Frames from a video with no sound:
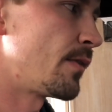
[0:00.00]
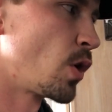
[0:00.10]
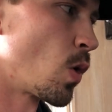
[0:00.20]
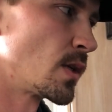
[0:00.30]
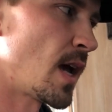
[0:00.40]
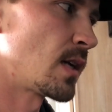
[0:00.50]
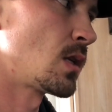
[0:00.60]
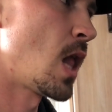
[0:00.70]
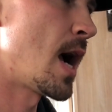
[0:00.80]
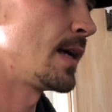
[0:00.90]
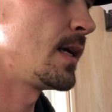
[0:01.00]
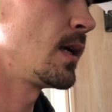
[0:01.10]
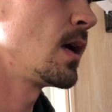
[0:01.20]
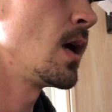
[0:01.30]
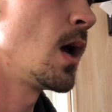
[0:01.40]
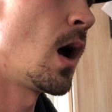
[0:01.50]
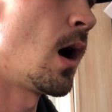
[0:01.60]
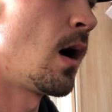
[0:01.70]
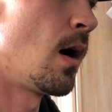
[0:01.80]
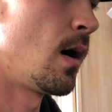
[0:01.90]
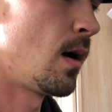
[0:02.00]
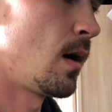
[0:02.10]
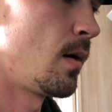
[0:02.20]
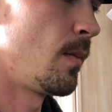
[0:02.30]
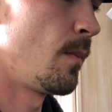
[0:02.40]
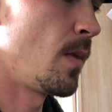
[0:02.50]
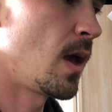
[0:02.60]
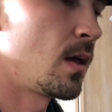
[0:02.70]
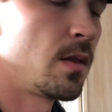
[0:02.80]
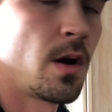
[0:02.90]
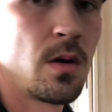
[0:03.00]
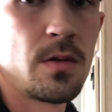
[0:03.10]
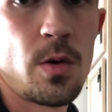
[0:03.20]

a Gore-Tex lining. And they're